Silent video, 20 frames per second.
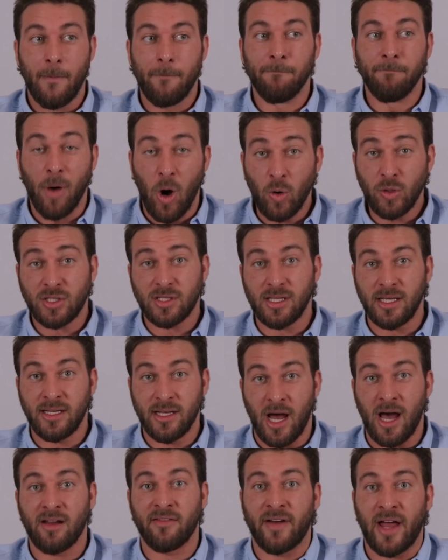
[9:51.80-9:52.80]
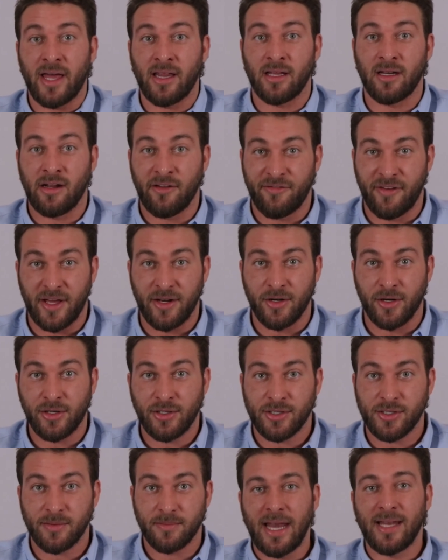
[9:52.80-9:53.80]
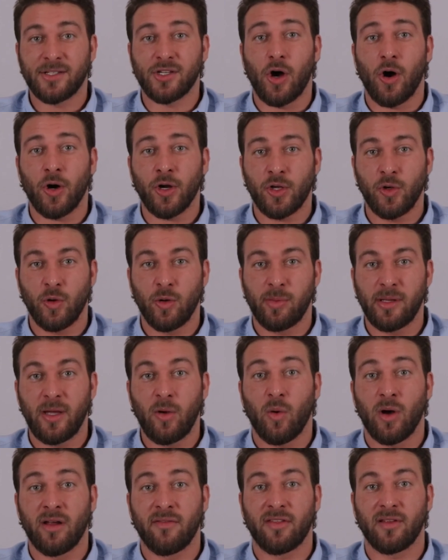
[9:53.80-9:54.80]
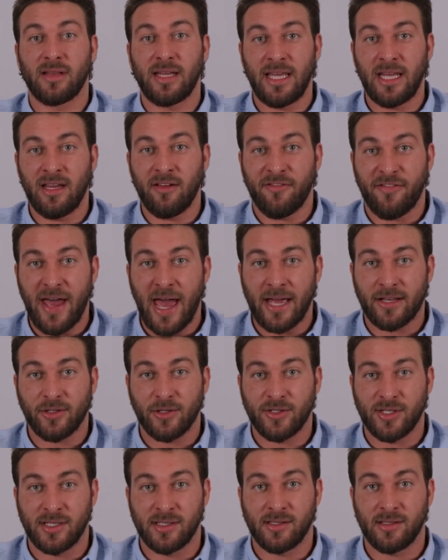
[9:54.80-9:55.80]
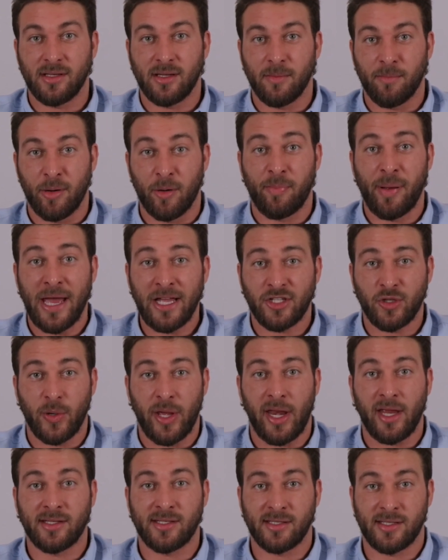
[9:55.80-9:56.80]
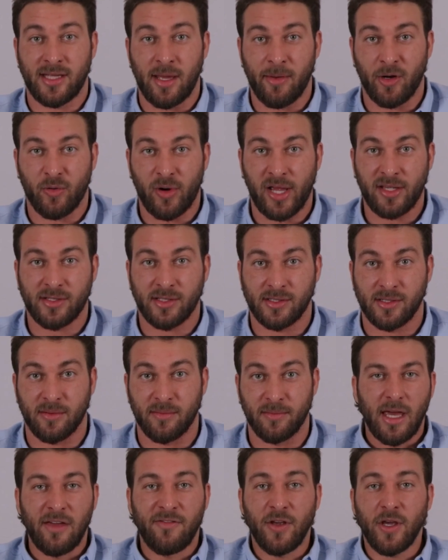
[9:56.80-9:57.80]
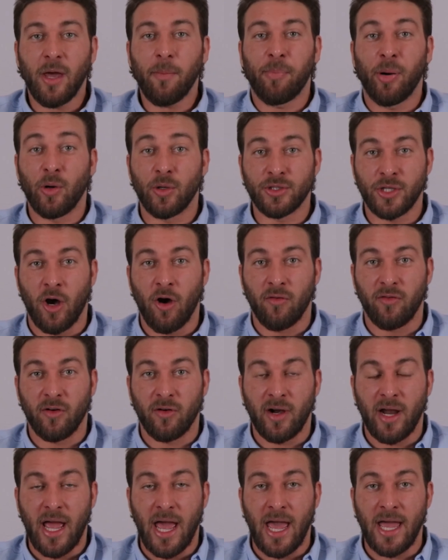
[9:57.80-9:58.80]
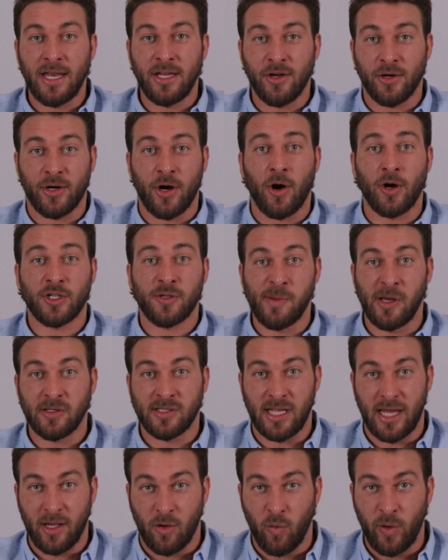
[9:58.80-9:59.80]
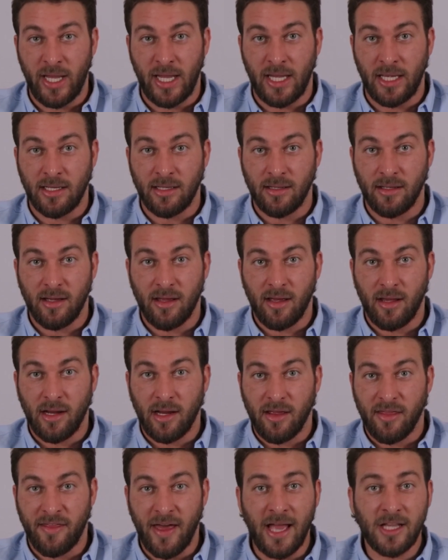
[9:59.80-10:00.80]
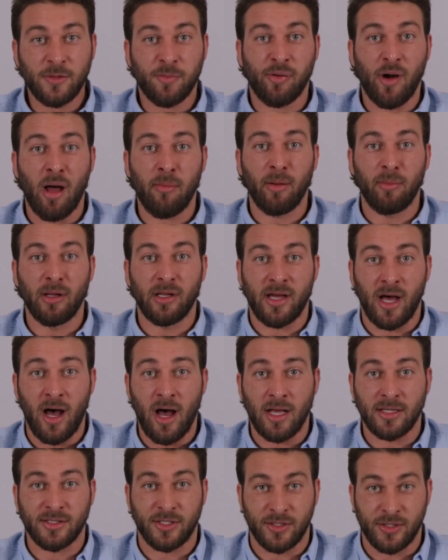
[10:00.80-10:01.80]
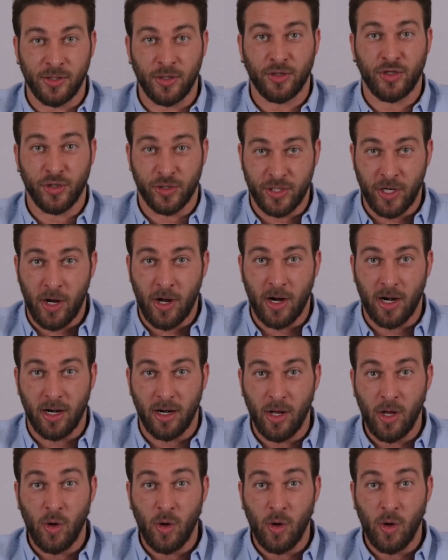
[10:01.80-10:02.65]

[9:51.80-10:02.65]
mostly nonviolent offenders, and is arguably one of the leading factors in perpetuating systemic racism. If you get pulled over and your car smells like weed, that's probable cause to search your car,